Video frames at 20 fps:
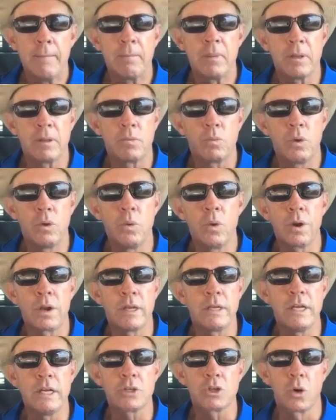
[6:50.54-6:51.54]
But we want
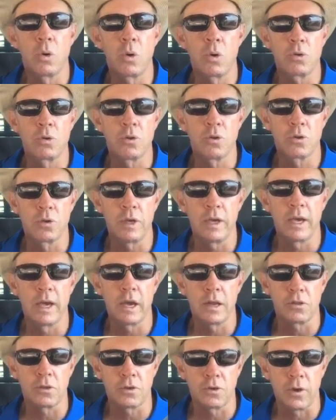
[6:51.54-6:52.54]
to teach our horse to seek
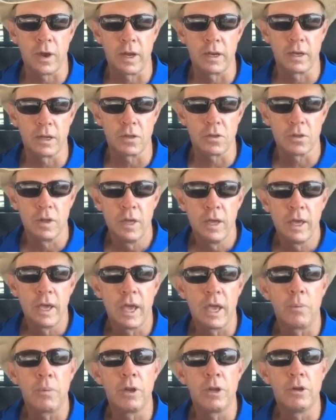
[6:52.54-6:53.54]
out straightness,
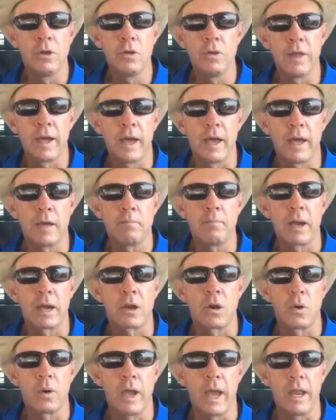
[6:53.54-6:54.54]
and we do that by
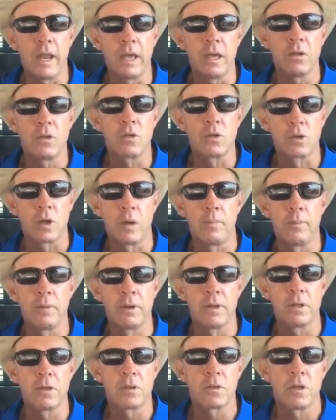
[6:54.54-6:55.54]
creating
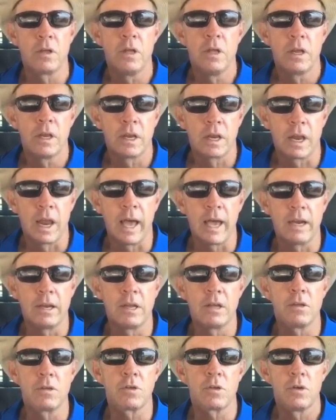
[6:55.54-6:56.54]
suppleness,
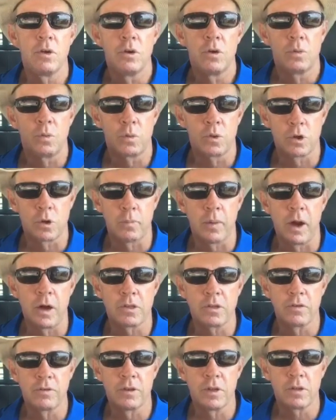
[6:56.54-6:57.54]
lightness,
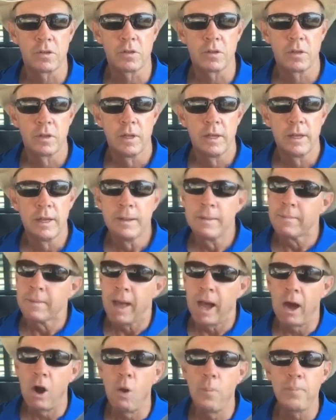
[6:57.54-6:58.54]
responsiveness.
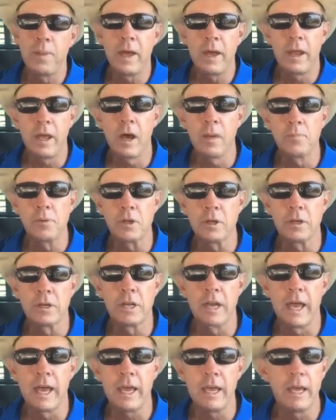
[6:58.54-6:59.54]
I hope that helps you
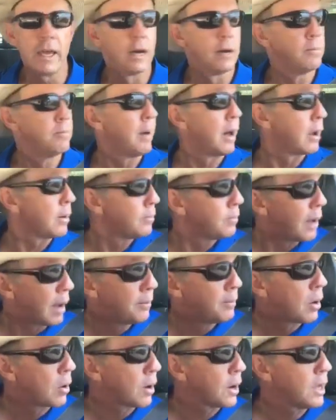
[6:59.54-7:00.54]
today. I'm
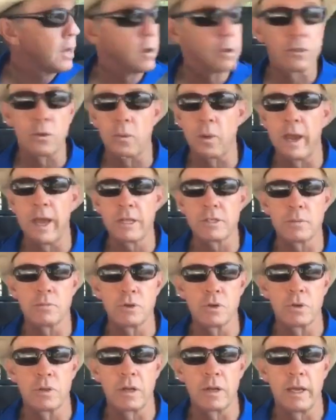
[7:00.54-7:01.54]
already here at the ranch. I'm
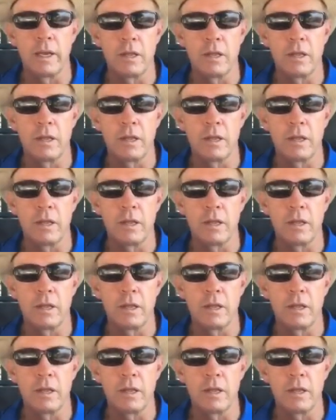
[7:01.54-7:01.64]
sure the